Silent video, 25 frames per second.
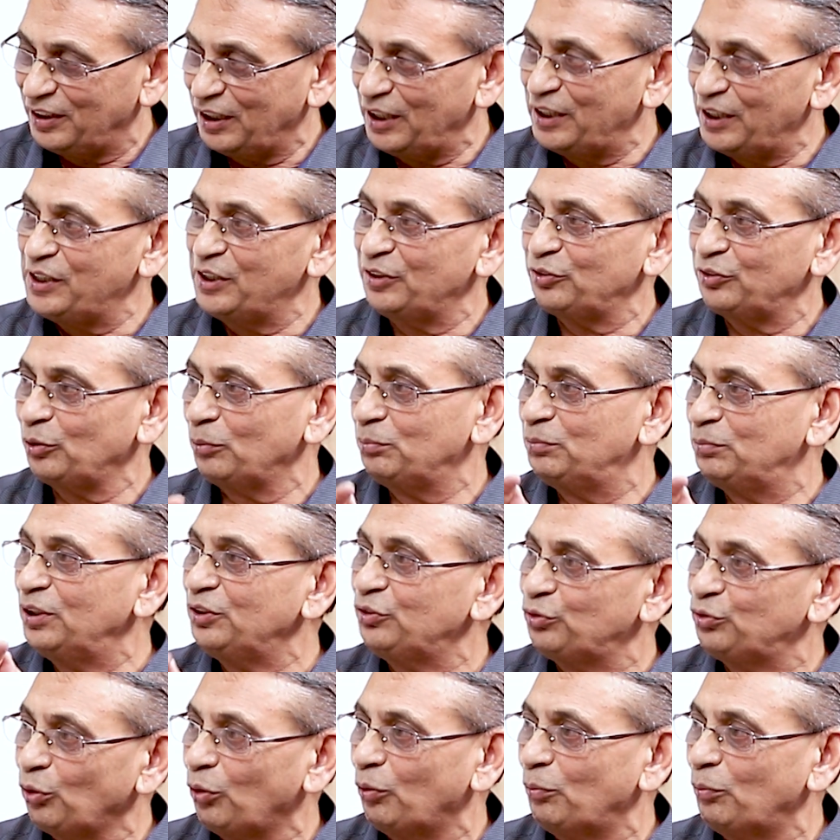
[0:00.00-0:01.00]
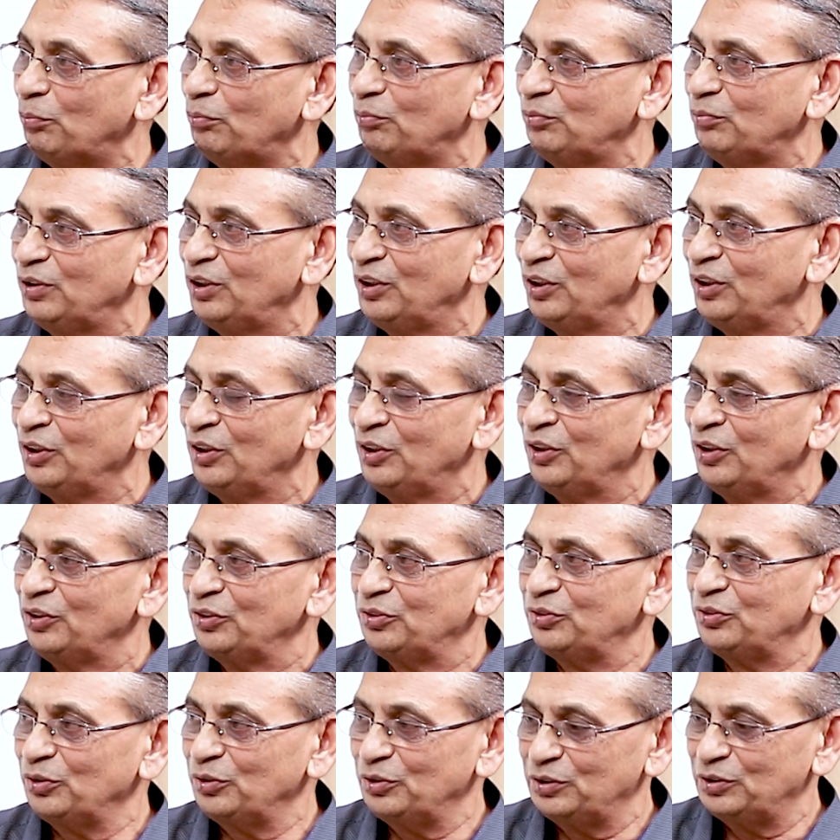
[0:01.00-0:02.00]
radius of the job.
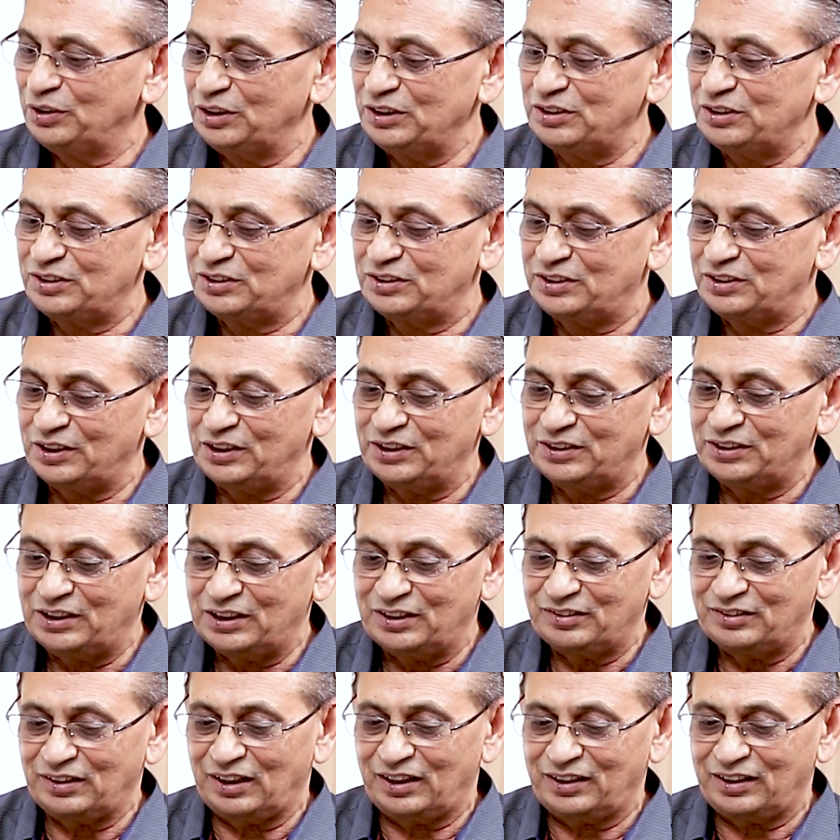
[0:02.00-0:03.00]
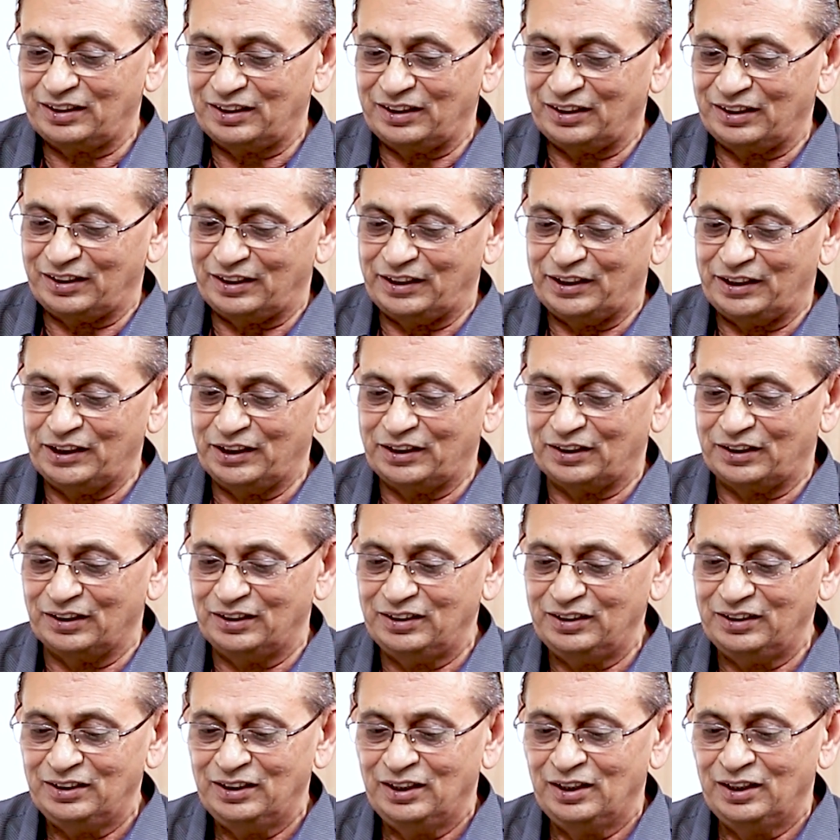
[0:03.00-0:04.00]
So these three things are
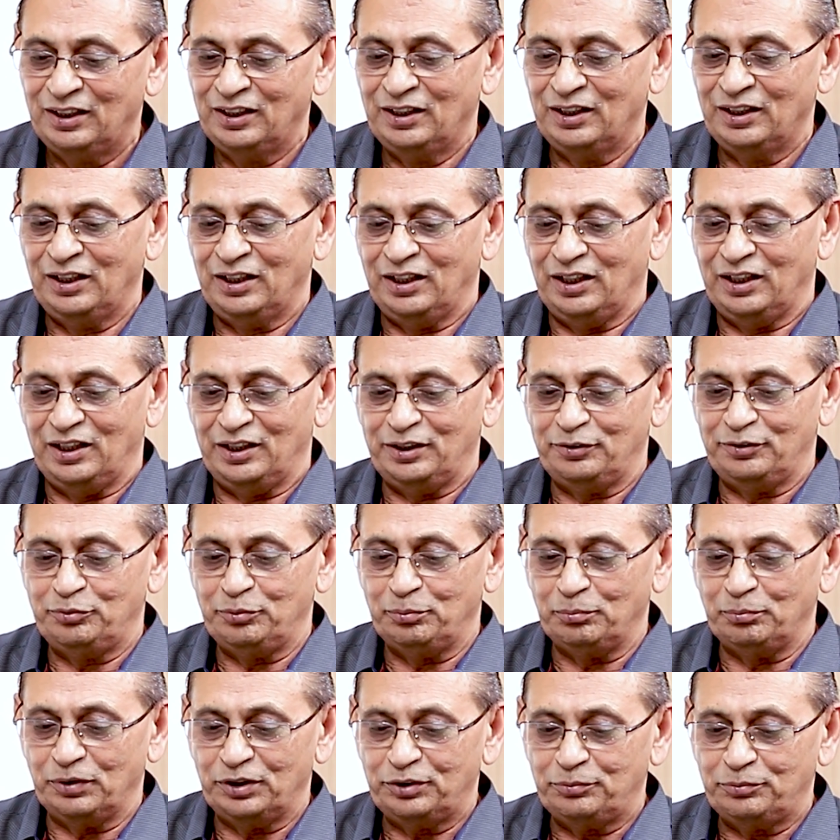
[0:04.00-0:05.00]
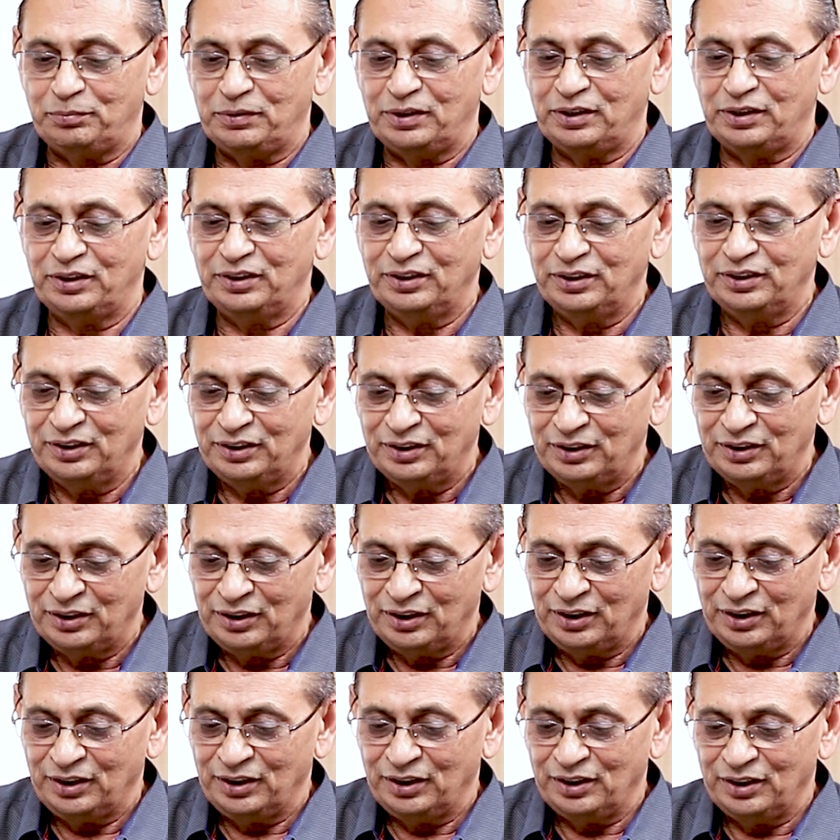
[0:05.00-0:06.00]
critical, and it must be
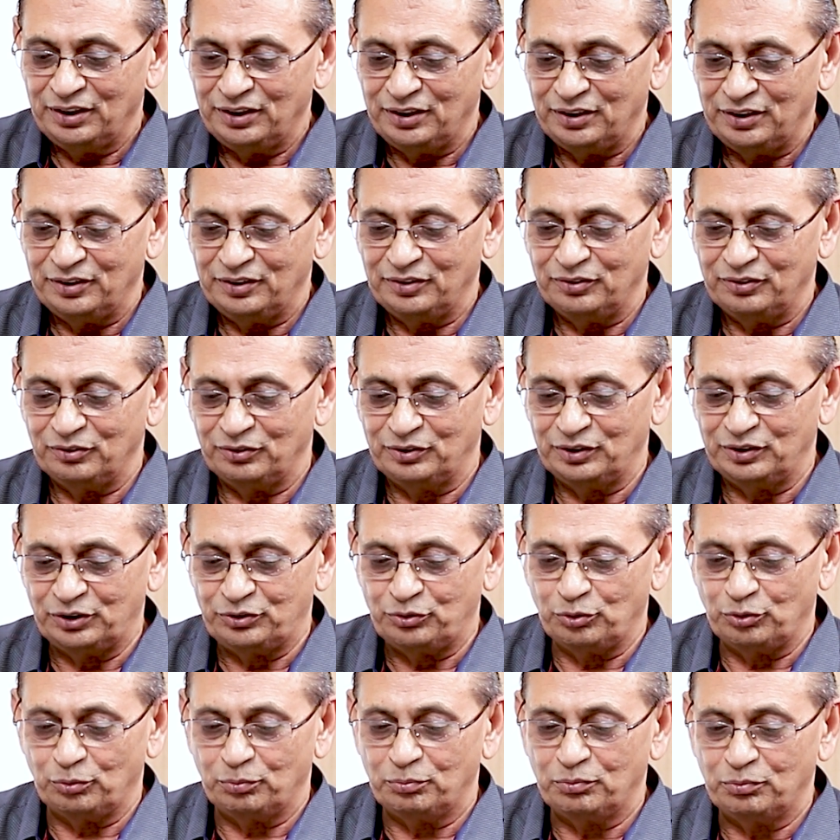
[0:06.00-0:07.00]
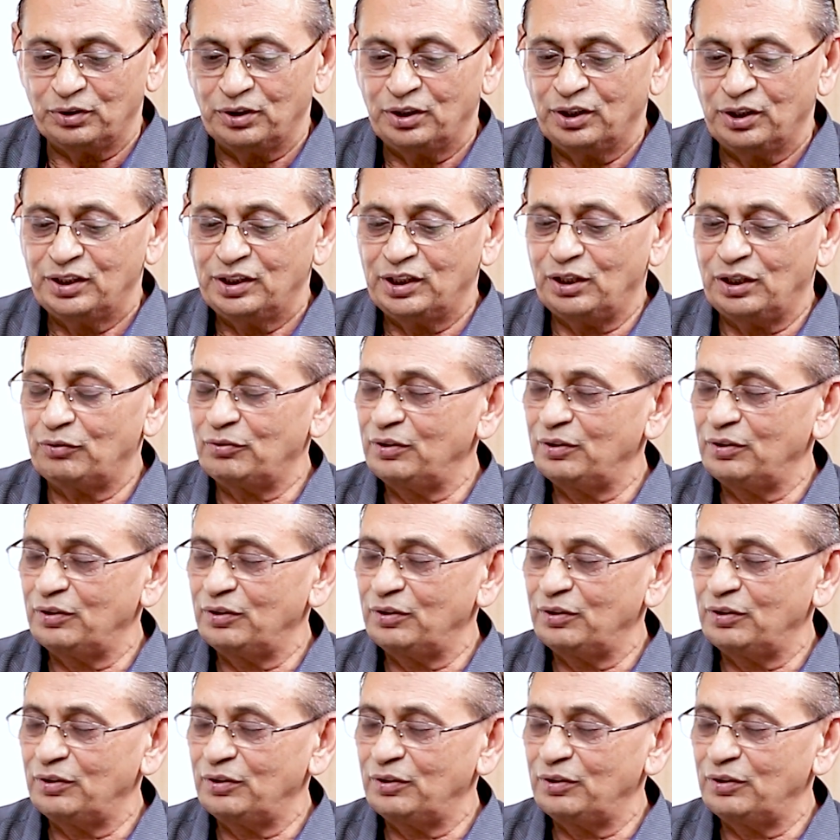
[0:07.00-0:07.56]
the job. Now